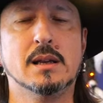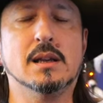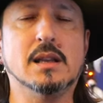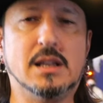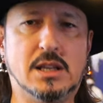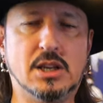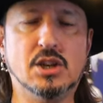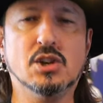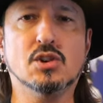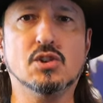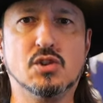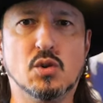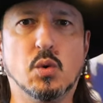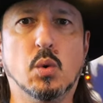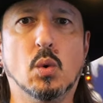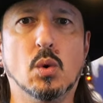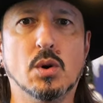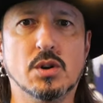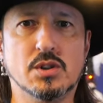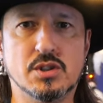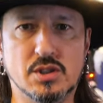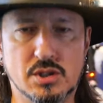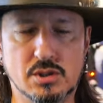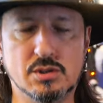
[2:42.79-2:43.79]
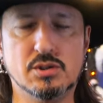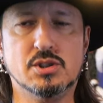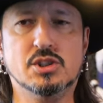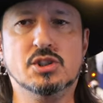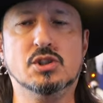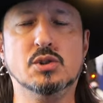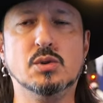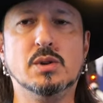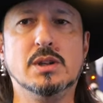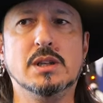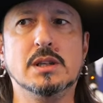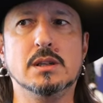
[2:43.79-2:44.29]
geared towards
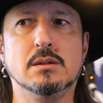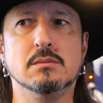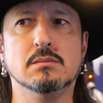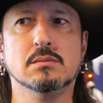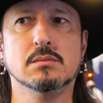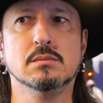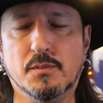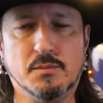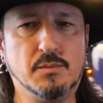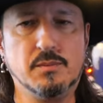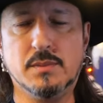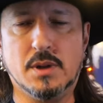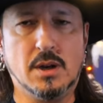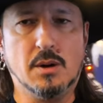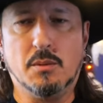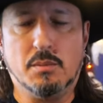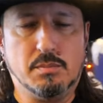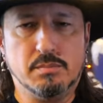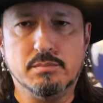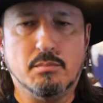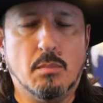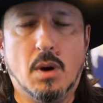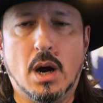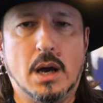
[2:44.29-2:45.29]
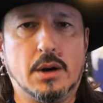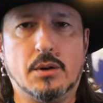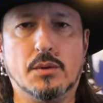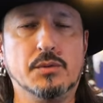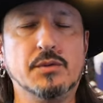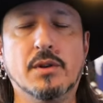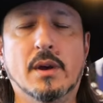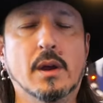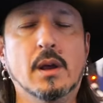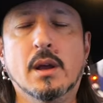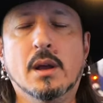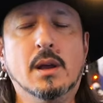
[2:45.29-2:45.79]
shooting, you know,
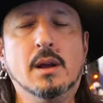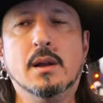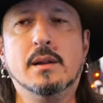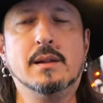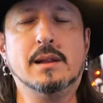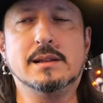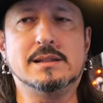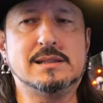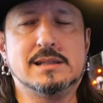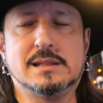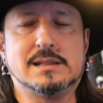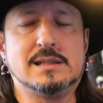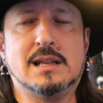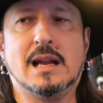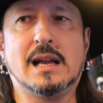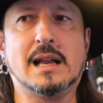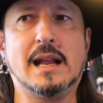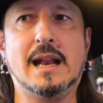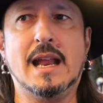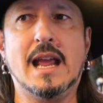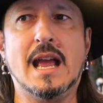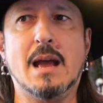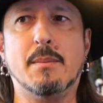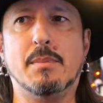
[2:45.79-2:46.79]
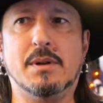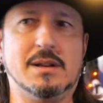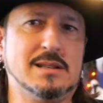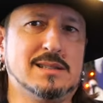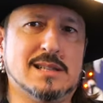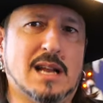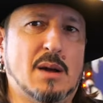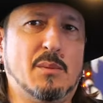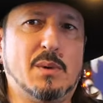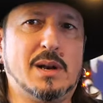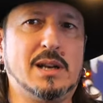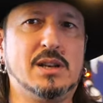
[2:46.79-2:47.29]
models. That's just not going to happen. It's
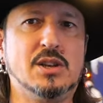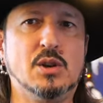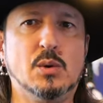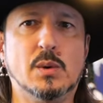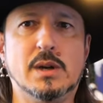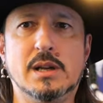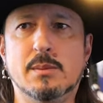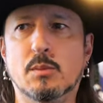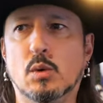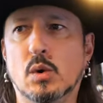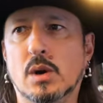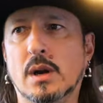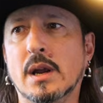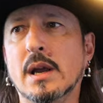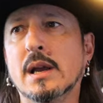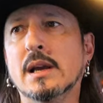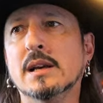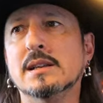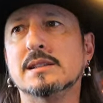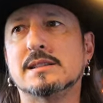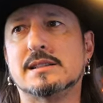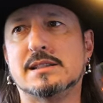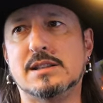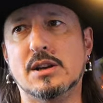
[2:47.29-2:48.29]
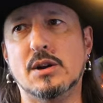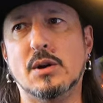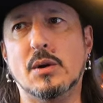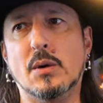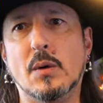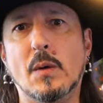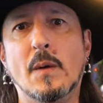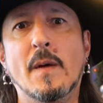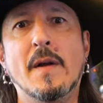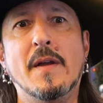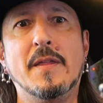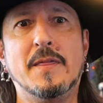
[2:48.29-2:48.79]
not what I do anymore.
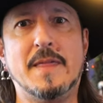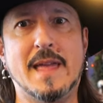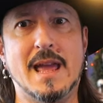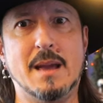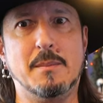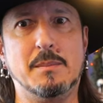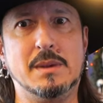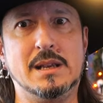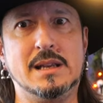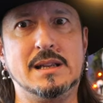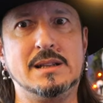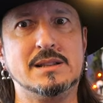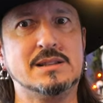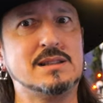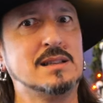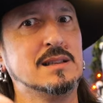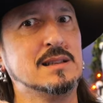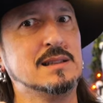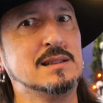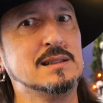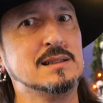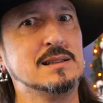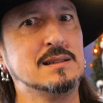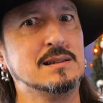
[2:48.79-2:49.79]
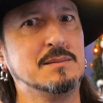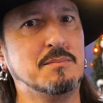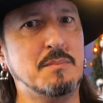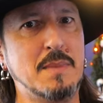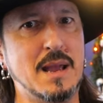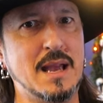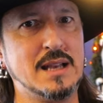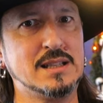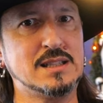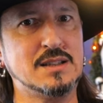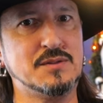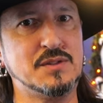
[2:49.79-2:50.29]
So that means
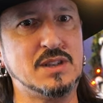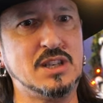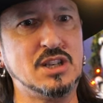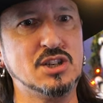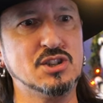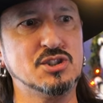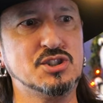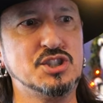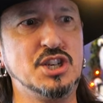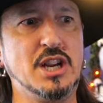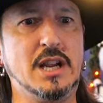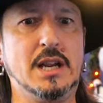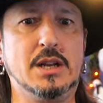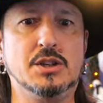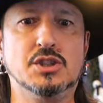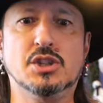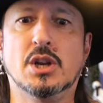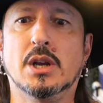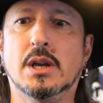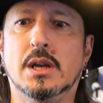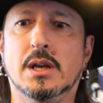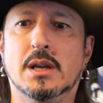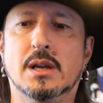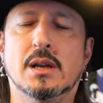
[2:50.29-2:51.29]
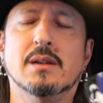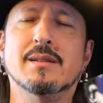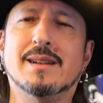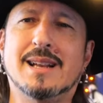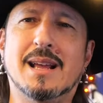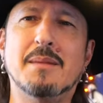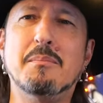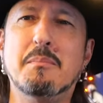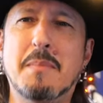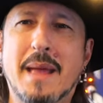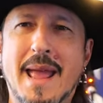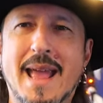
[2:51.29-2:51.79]
massive gear change.
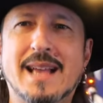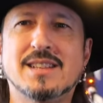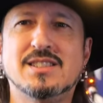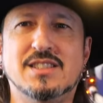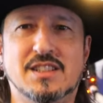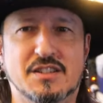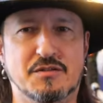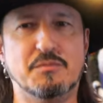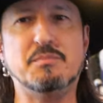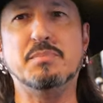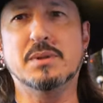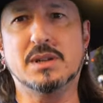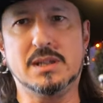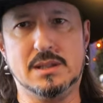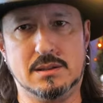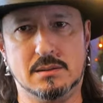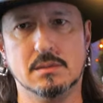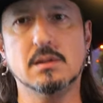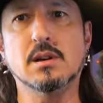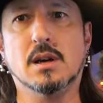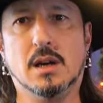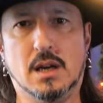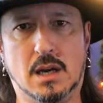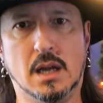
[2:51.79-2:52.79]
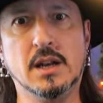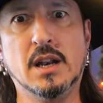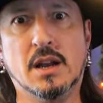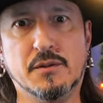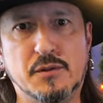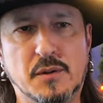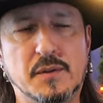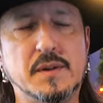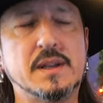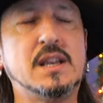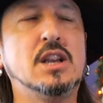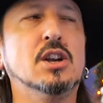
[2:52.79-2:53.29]
Not massive, but
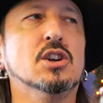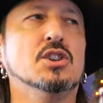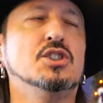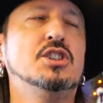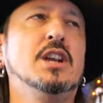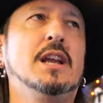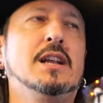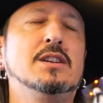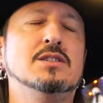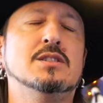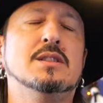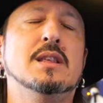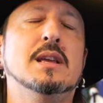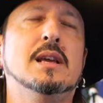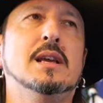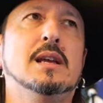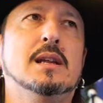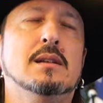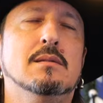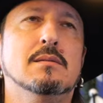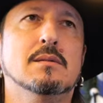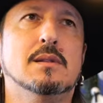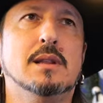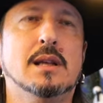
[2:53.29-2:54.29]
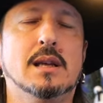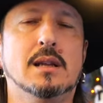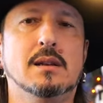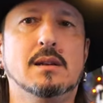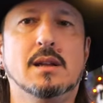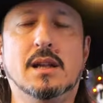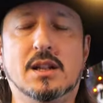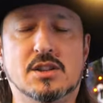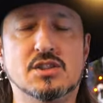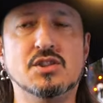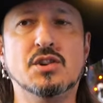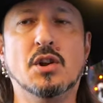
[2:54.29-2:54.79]
enough of a gear change that that
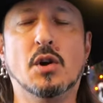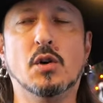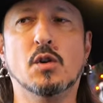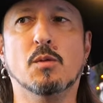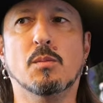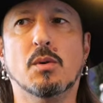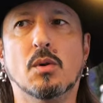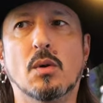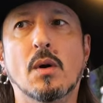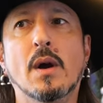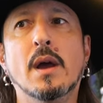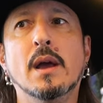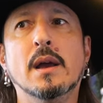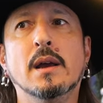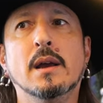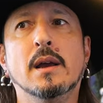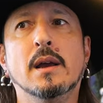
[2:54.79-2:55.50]
it's notable.